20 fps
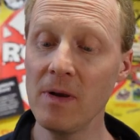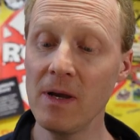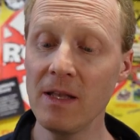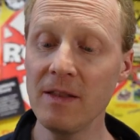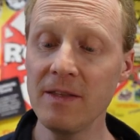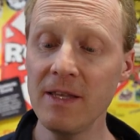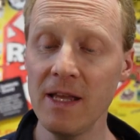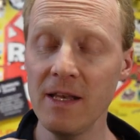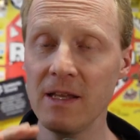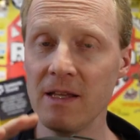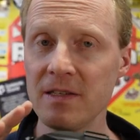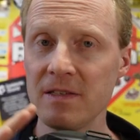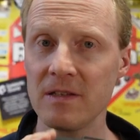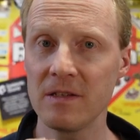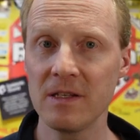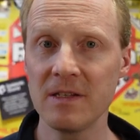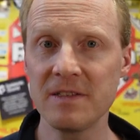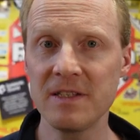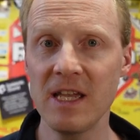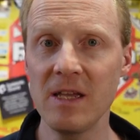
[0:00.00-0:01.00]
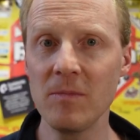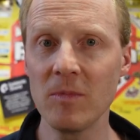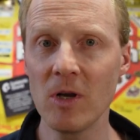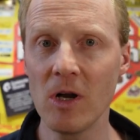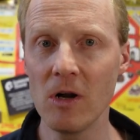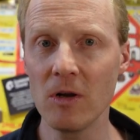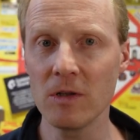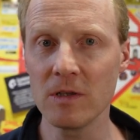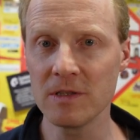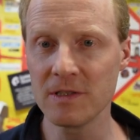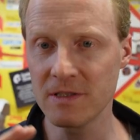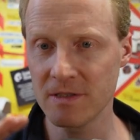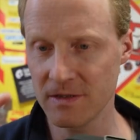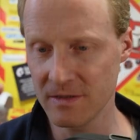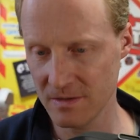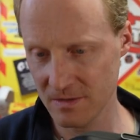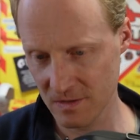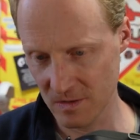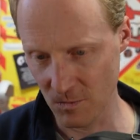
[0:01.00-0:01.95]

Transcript: antennas on the same goggles